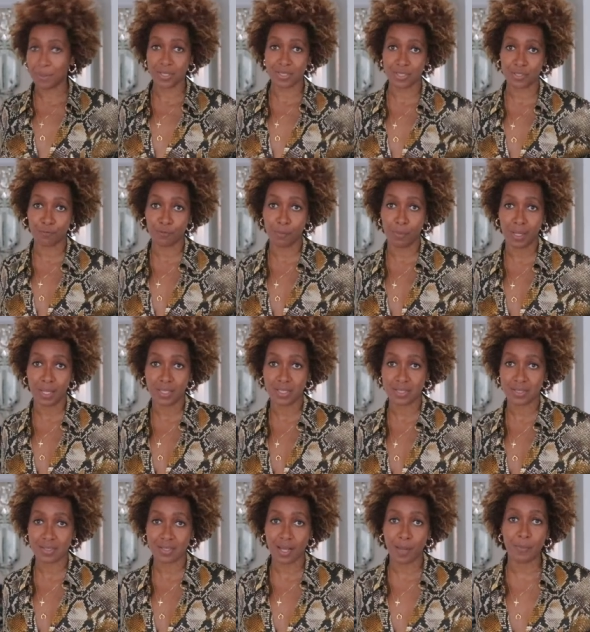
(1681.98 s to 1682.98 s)
buzz for me,
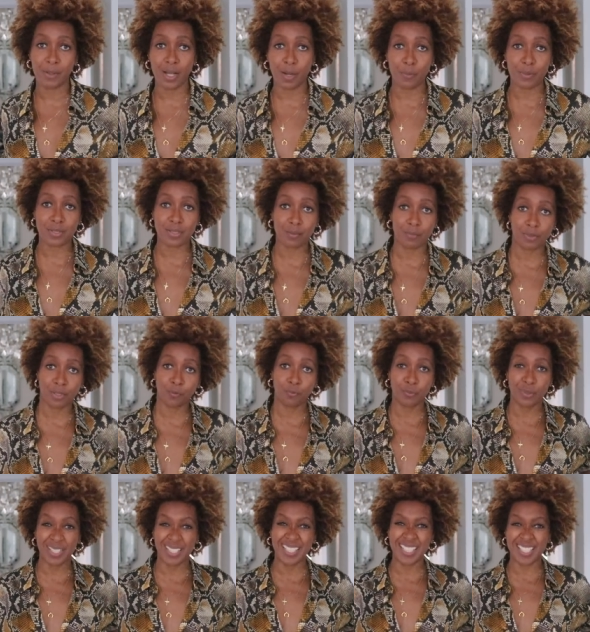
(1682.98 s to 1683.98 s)
just coming up with something
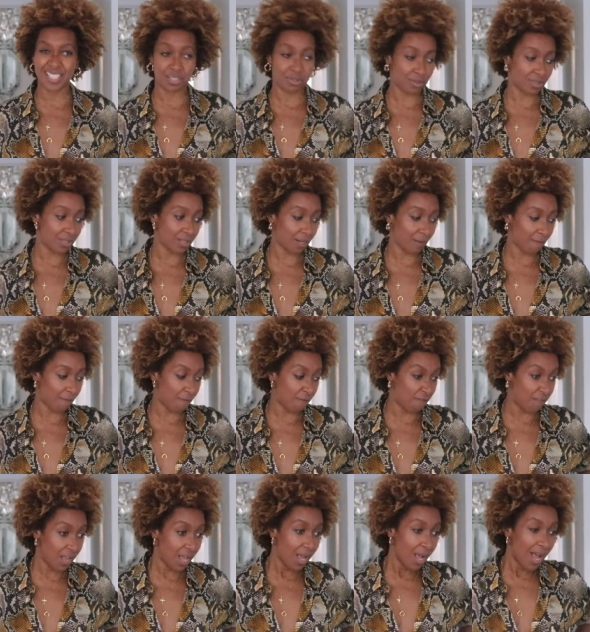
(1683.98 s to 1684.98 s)
really interesting
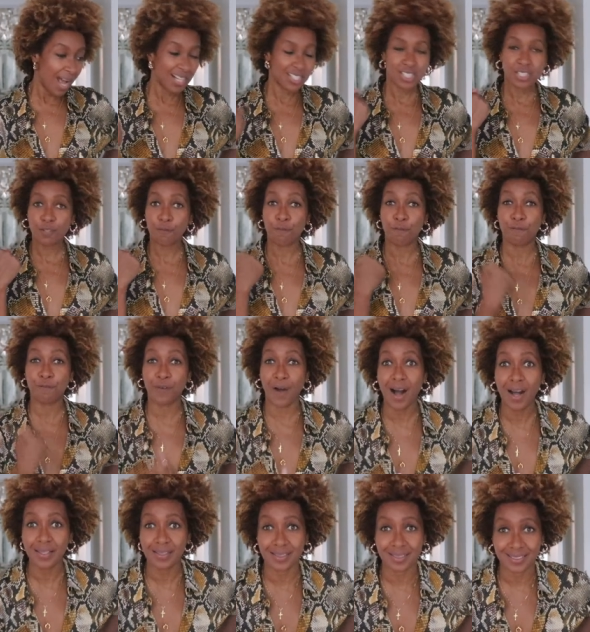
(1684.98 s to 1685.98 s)
and just
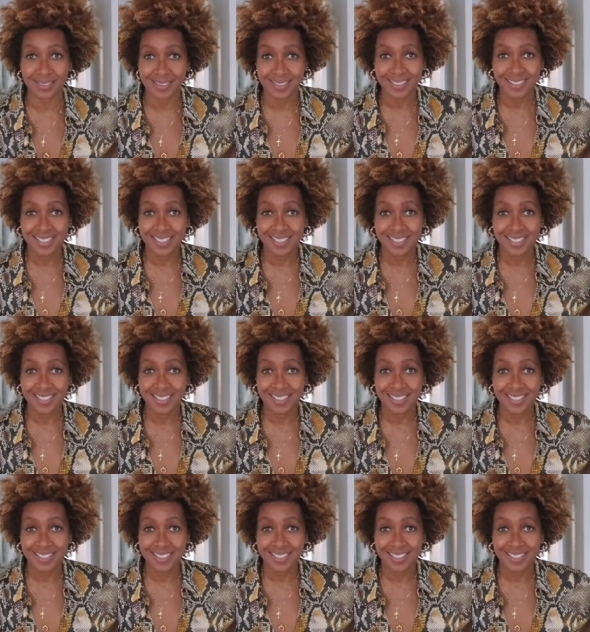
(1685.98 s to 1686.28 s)
fun.